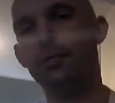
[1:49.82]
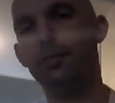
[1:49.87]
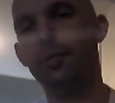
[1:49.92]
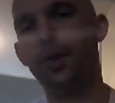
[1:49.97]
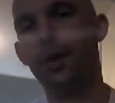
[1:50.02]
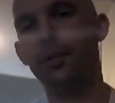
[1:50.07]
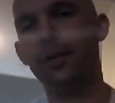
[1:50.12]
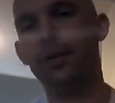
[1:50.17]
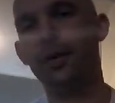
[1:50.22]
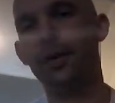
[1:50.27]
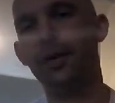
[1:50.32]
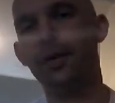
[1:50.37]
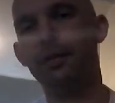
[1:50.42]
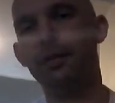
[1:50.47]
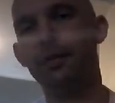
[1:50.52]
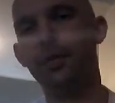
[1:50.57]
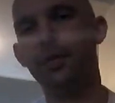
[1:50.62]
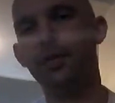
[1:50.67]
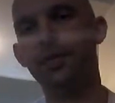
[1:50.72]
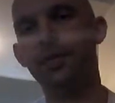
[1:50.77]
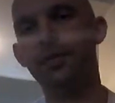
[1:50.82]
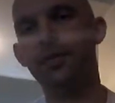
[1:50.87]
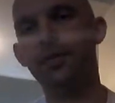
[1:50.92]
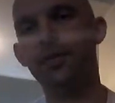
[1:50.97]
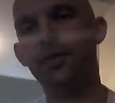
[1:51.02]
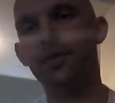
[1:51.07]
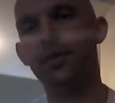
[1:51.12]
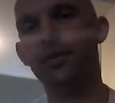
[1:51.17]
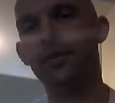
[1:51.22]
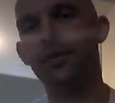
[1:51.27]
Bottom card never
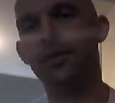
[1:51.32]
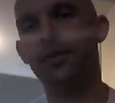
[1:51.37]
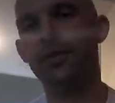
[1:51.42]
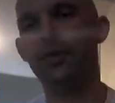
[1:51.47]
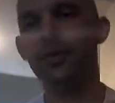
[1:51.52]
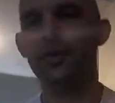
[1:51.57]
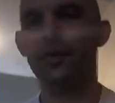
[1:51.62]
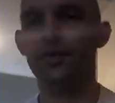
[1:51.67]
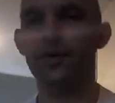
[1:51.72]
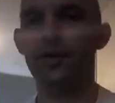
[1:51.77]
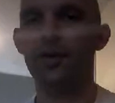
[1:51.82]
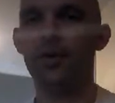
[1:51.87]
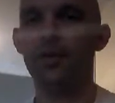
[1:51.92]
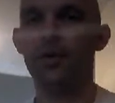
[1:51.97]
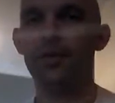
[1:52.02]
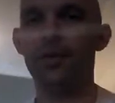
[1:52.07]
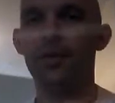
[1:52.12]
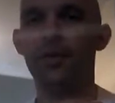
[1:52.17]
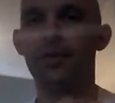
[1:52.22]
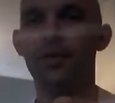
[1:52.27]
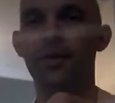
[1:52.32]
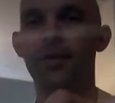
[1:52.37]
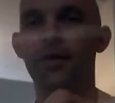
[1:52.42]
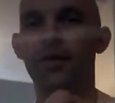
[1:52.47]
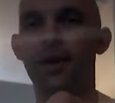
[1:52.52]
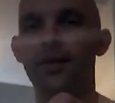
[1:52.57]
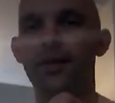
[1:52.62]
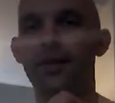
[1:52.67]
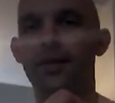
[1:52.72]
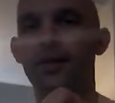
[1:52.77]
moves. Do it from the
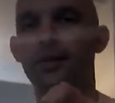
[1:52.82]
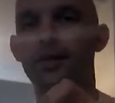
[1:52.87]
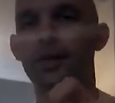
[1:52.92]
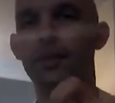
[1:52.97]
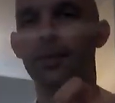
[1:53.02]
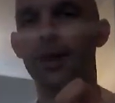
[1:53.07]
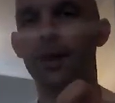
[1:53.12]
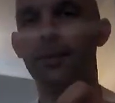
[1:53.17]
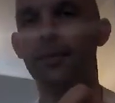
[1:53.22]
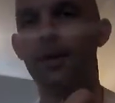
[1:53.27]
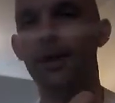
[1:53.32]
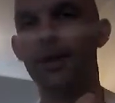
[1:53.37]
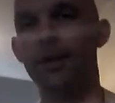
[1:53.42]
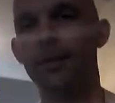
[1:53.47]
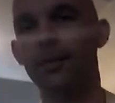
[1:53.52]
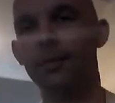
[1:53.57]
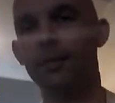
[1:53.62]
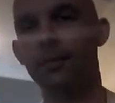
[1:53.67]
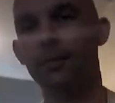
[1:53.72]
side so you can see the bottom card never